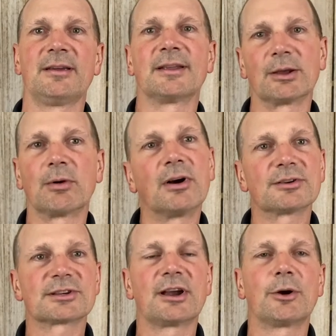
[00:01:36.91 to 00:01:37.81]
They will
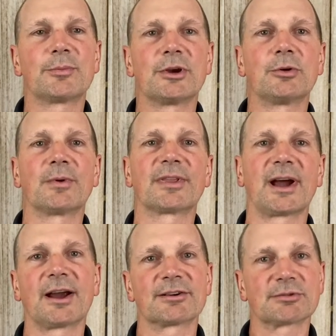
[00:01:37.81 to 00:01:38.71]
also help you with the
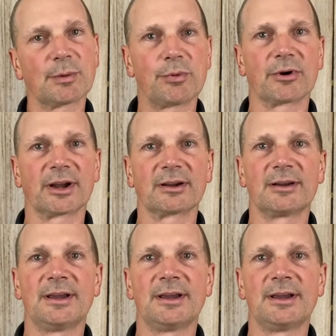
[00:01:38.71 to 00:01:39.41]
IRS reporting,